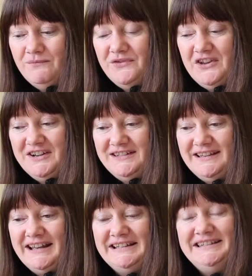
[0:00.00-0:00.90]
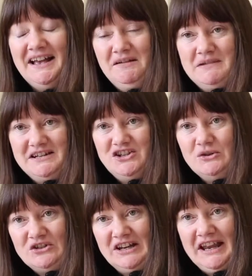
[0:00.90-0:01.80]
there's an assignment
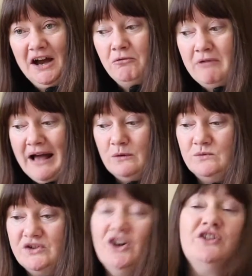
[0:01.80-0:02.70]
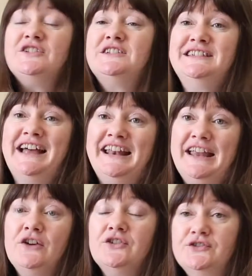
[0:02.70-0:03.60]
usually around
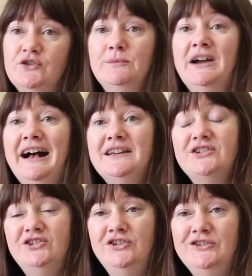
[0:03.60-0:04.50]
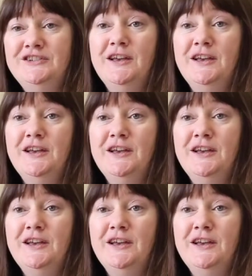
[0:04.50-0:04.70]
understanding consumer attitudes